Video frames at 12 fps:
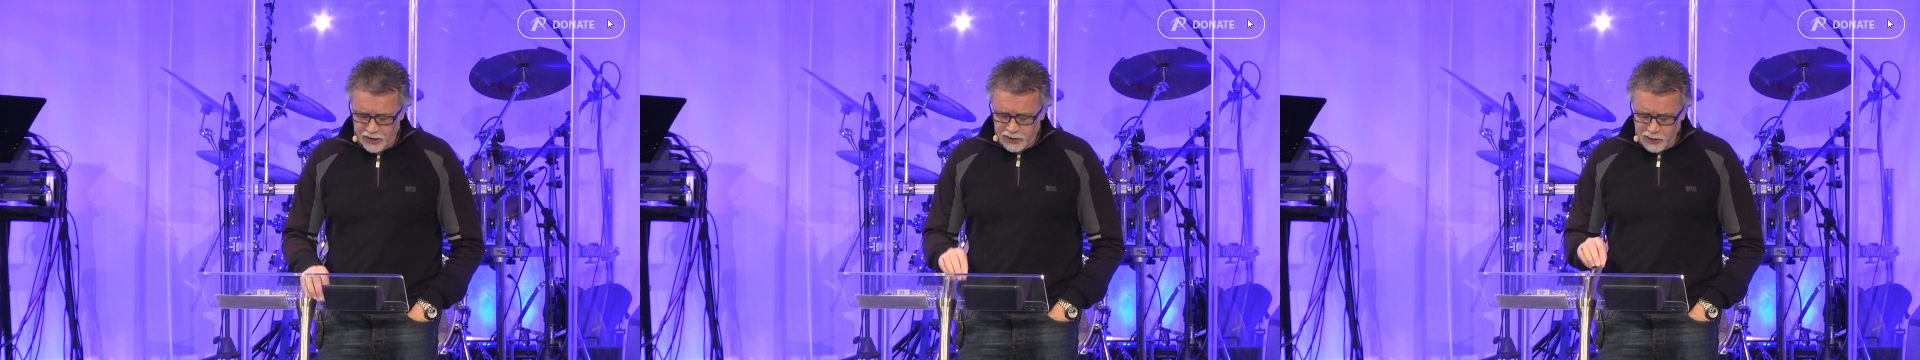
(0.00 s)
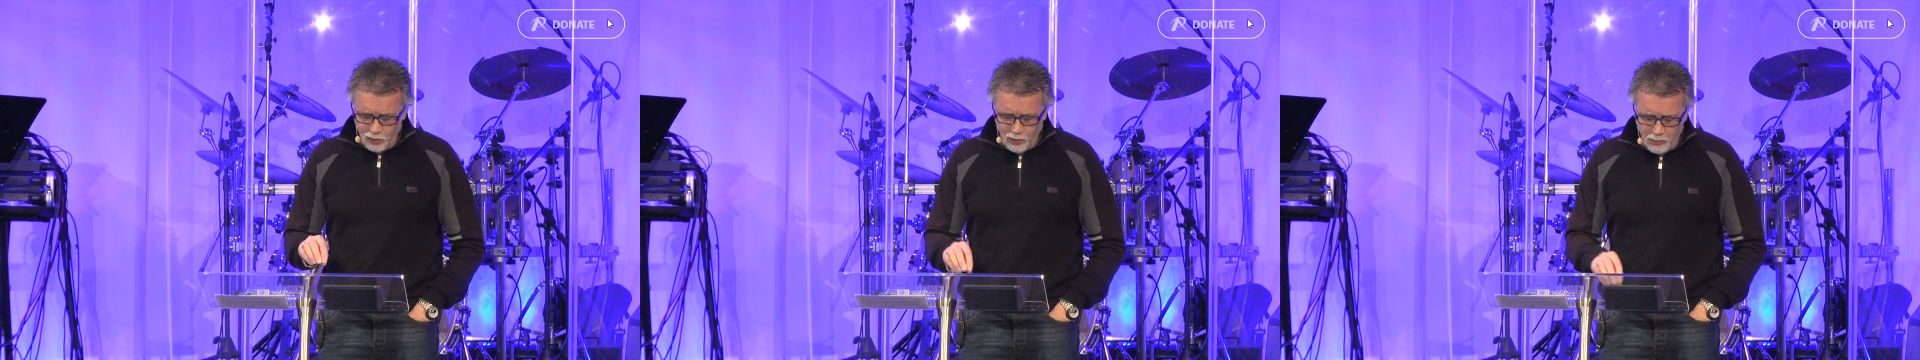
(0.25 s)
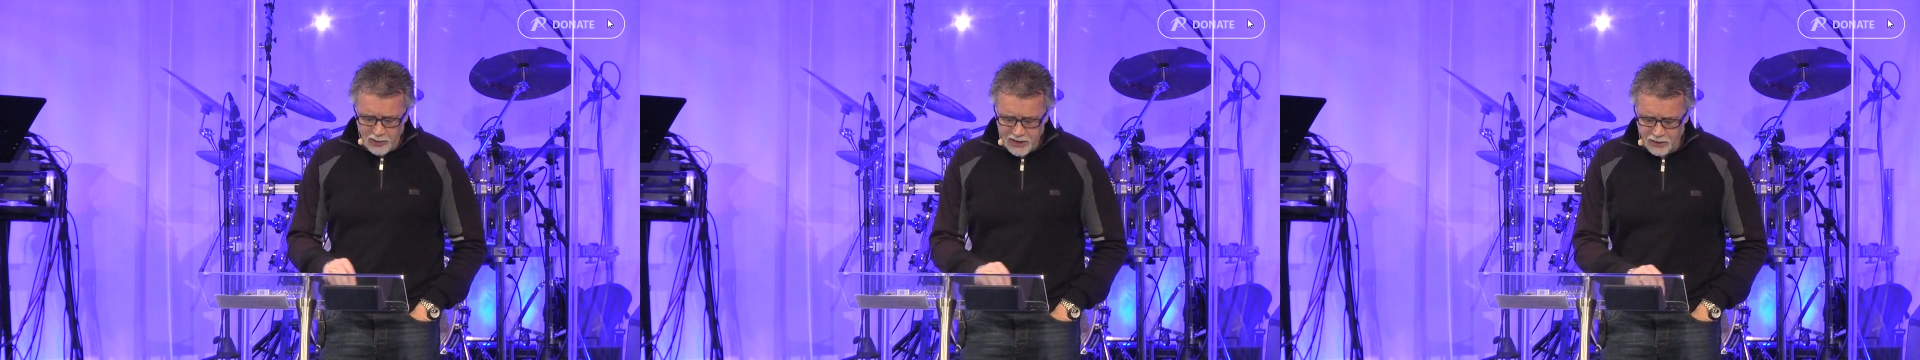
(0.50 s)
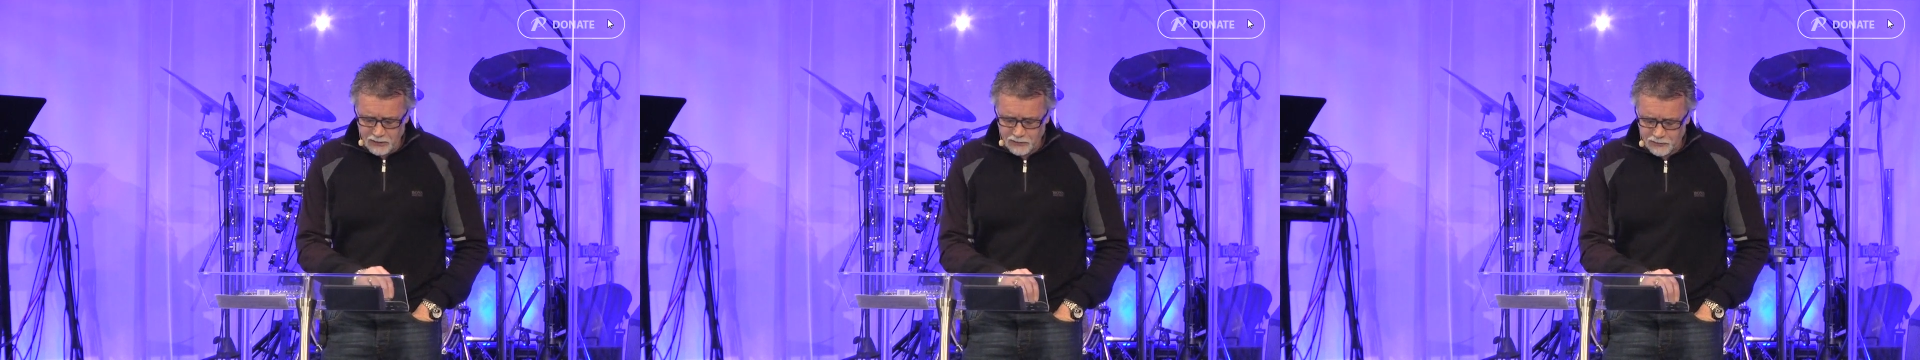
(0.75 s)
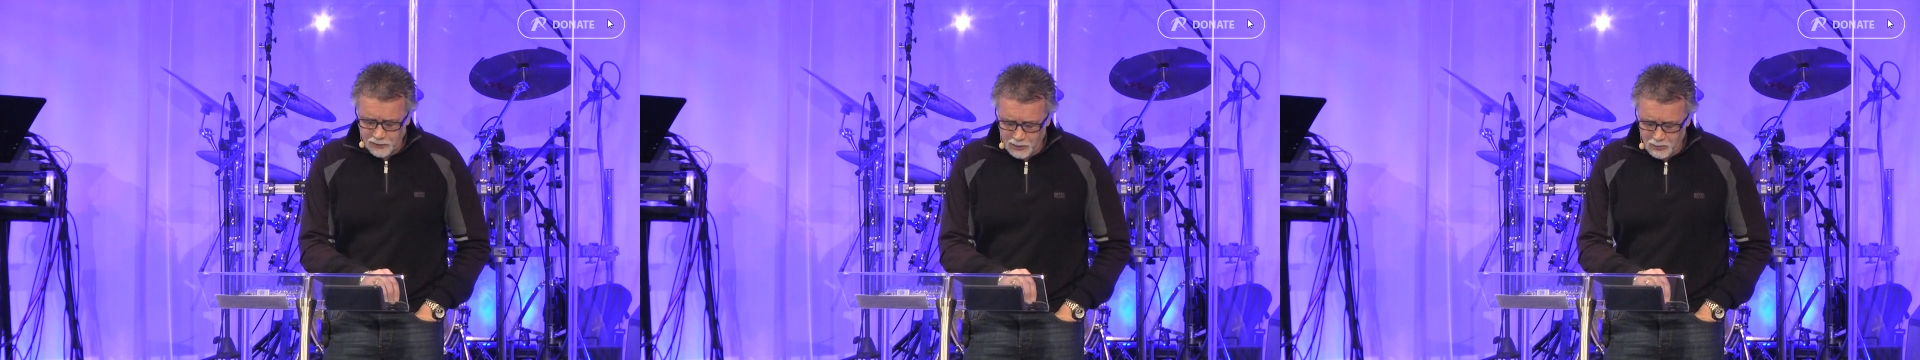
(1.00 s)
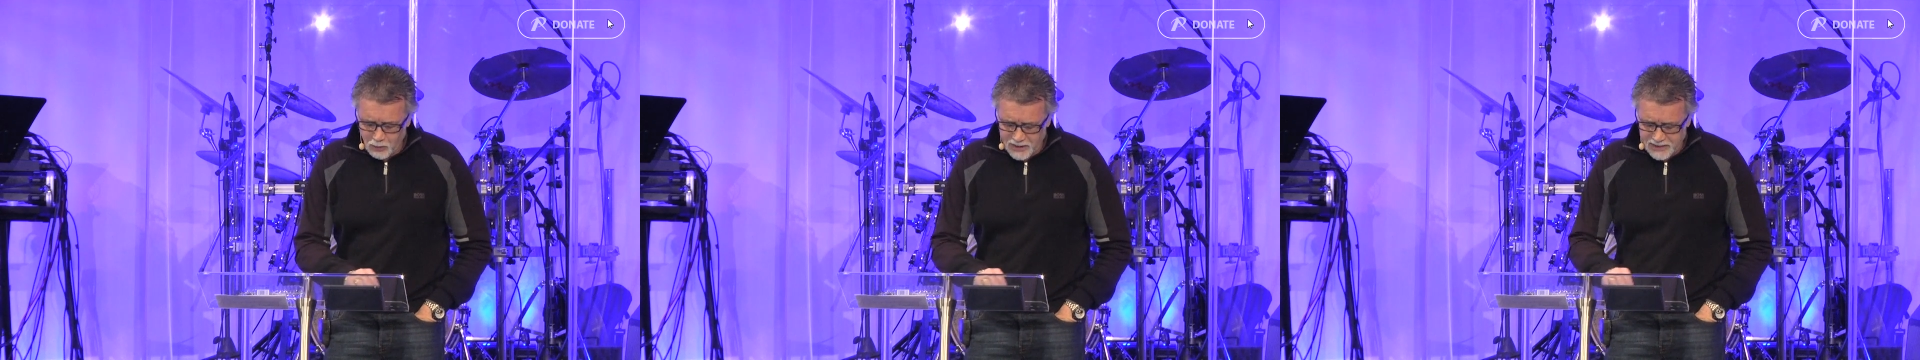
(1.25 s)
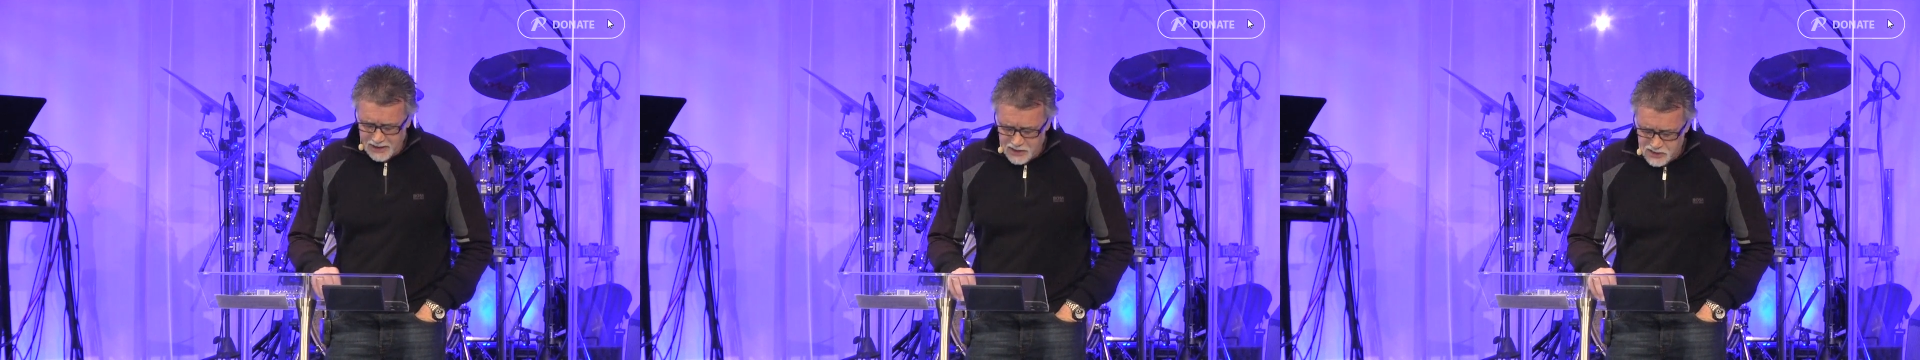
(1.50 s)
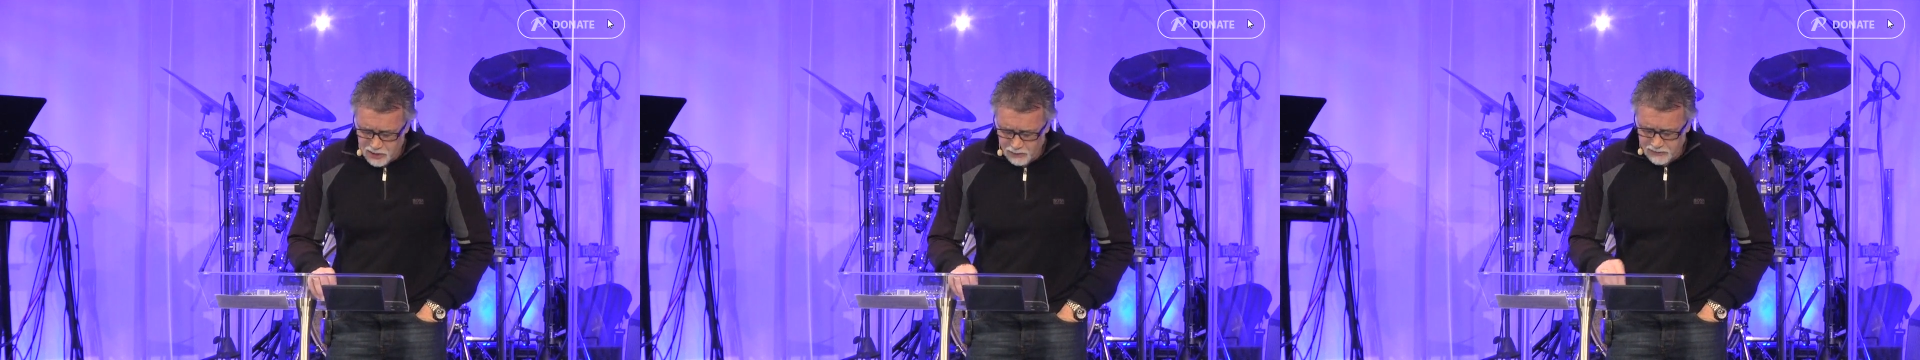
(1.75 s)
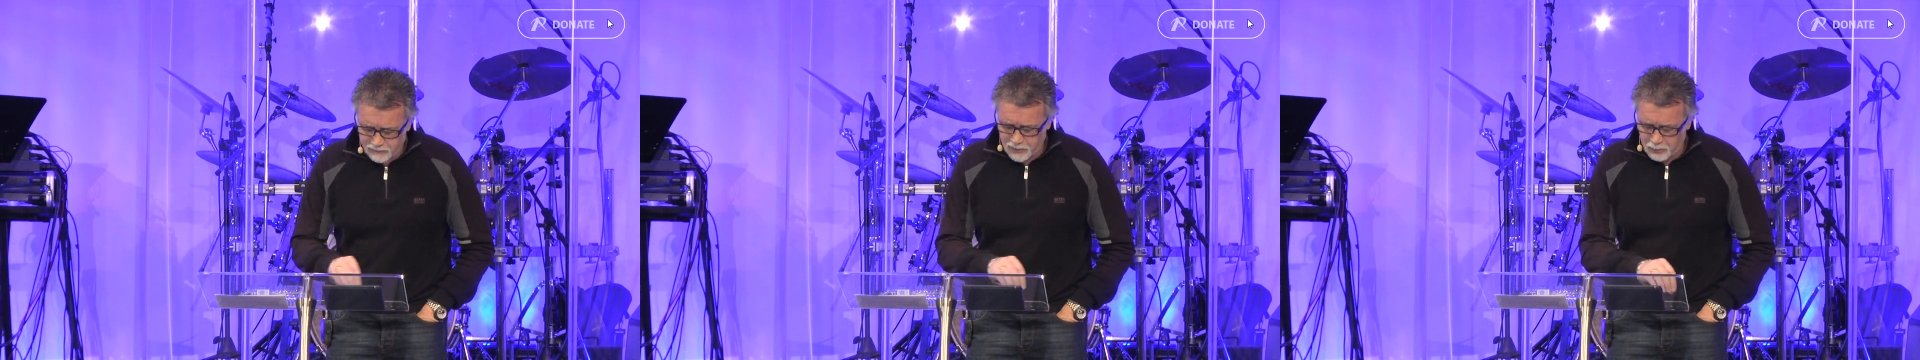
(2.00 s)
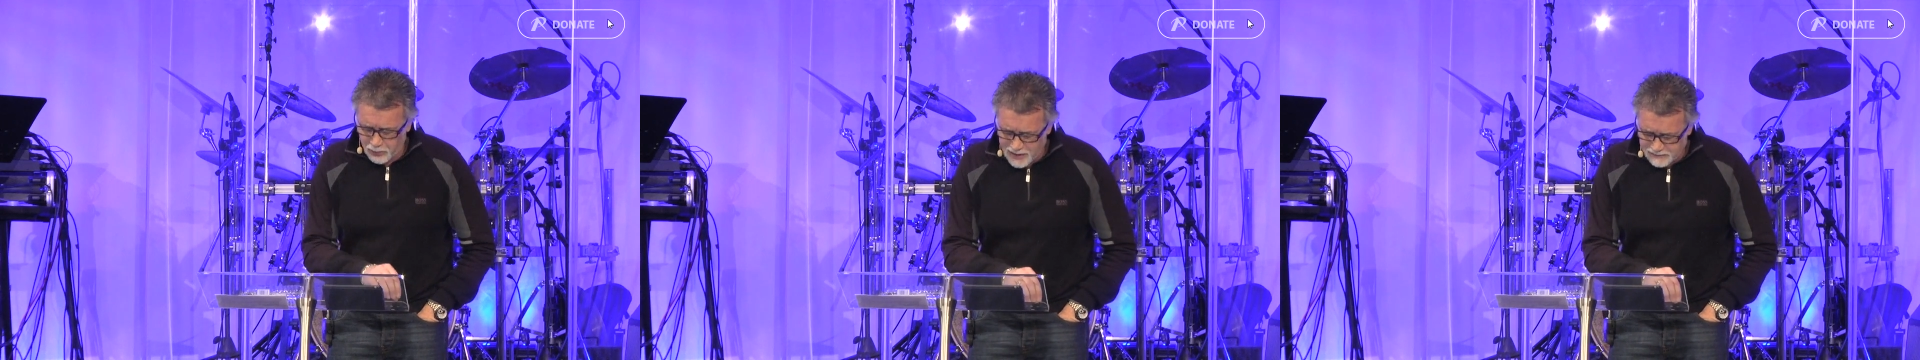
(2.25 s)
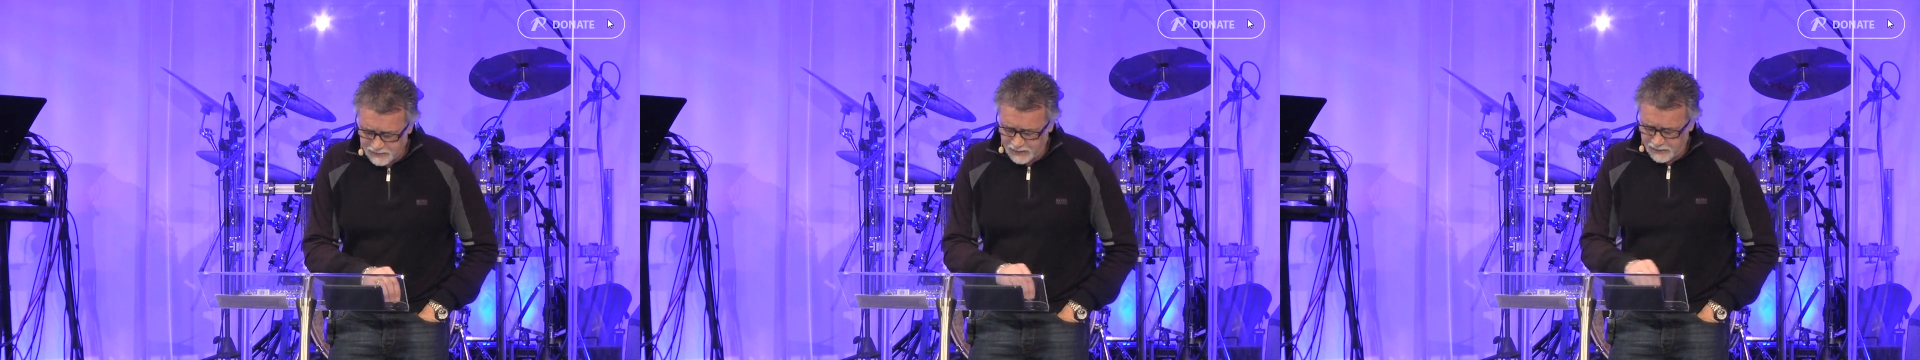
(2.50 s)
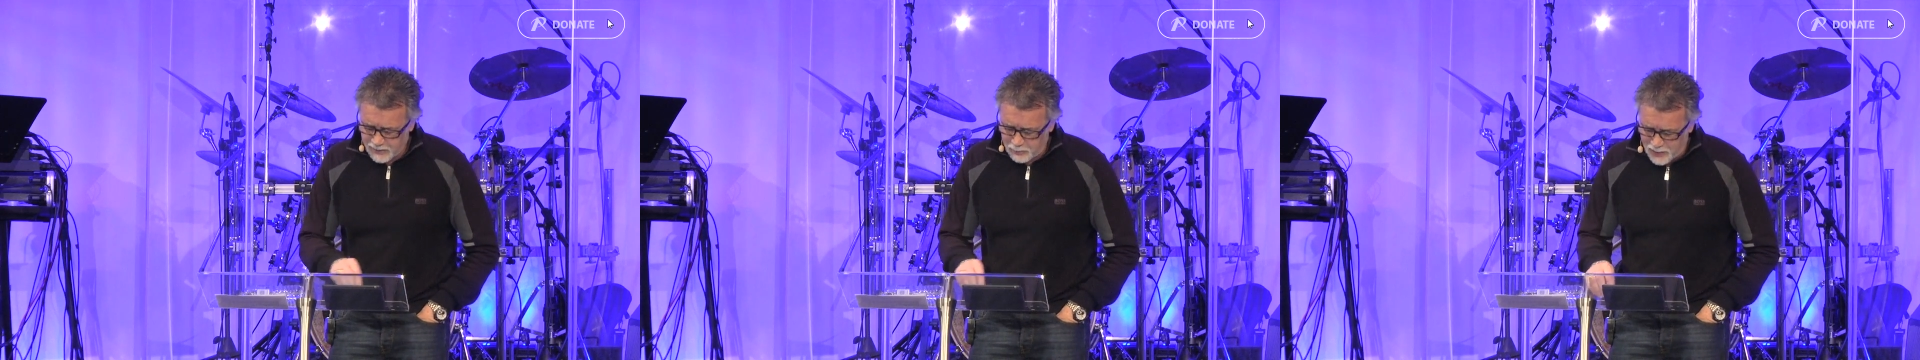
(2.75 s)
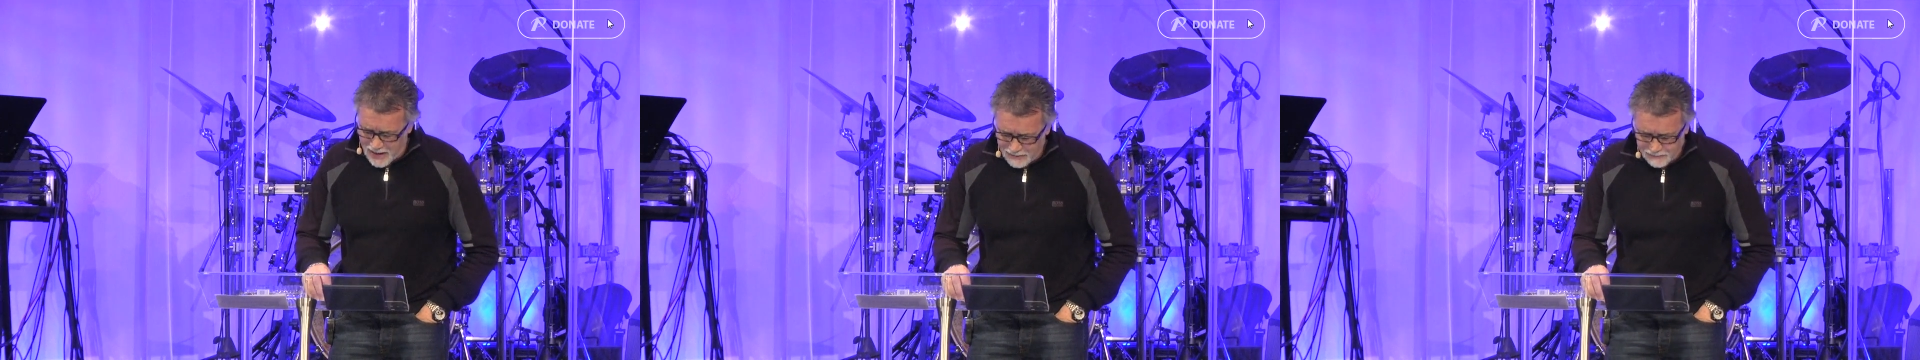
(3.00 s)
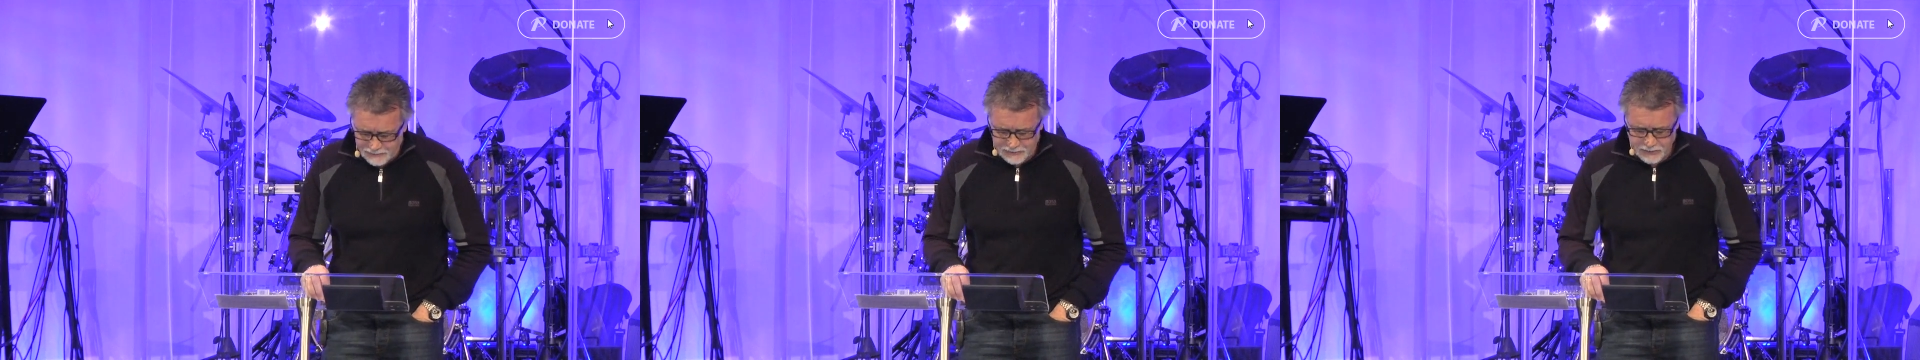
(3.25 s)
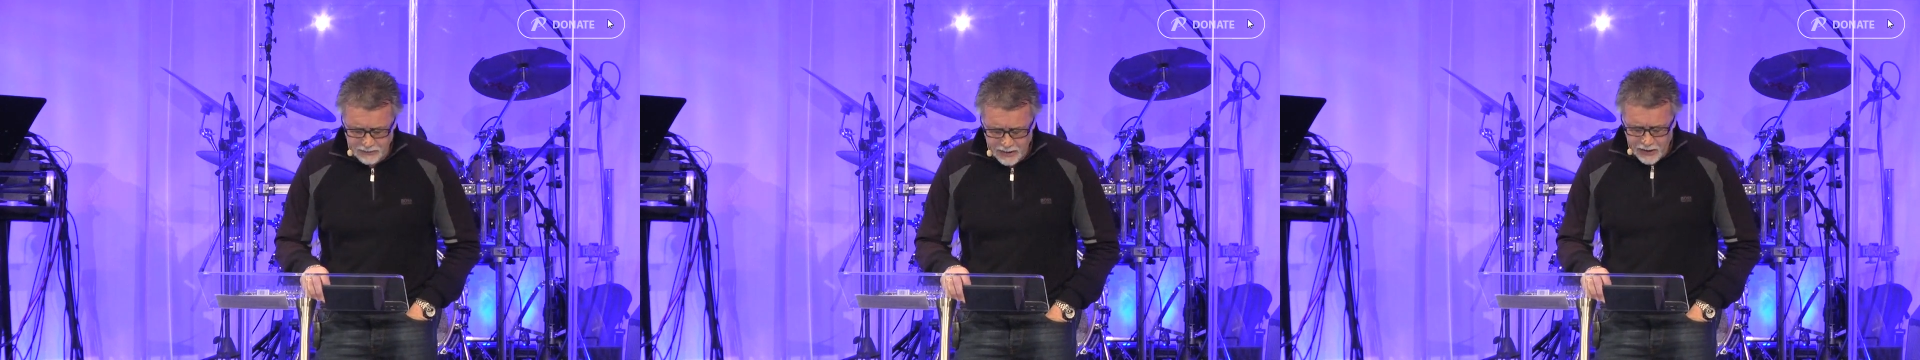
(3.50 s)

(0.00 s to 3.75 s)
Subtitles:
you will be consumed with issues of the present and the past,